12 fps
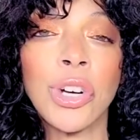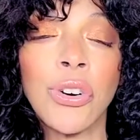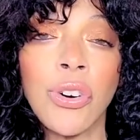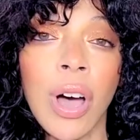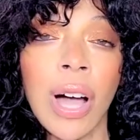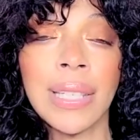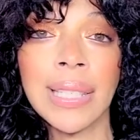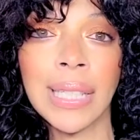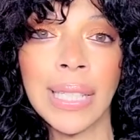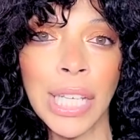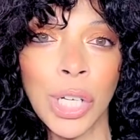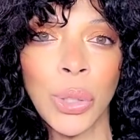croc
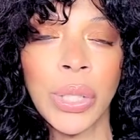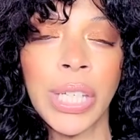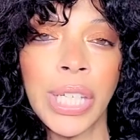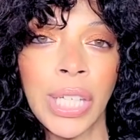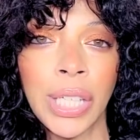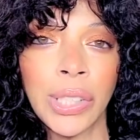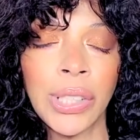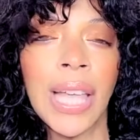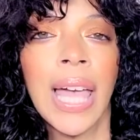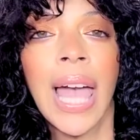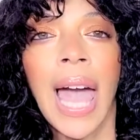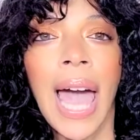stiletto heel,
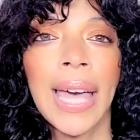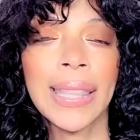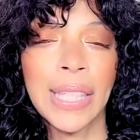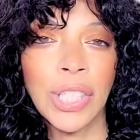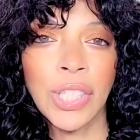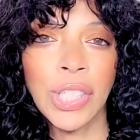and this